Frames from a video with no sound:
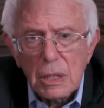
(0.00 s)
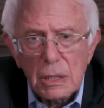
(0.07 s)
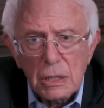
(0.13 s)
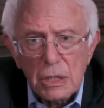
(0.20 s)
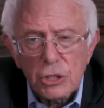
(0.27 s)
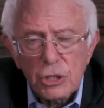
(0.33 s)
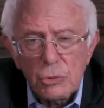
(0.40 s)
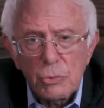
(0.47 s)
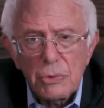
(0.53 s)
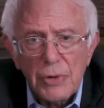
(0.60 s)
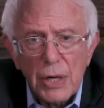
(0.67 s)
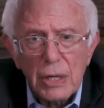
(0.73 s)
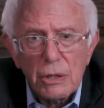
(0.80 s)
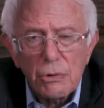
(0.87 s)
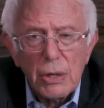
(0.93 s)
in addition, we've
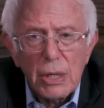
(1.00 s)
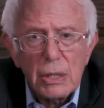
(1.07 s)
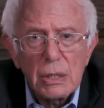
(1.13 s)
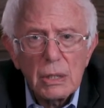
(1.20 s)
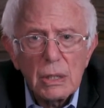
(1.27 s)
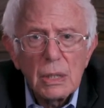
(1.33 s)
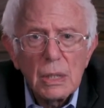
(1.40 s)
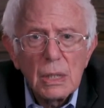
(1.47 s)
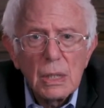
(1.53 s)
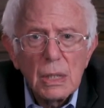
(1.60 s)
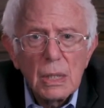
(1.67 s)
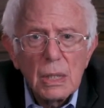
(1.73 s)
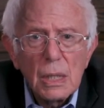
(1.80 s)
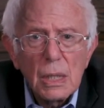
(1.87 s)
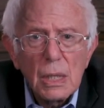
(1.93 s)
got to create
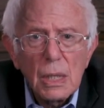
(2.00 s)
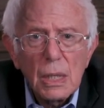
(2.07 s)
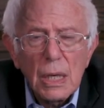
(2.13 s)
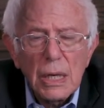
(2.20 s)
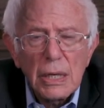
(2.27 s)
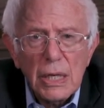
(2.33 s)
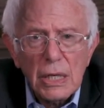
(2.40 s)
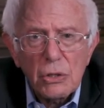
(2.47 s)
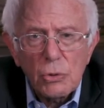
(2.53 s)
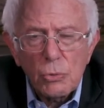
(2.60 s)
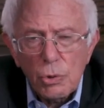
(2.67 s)
and get the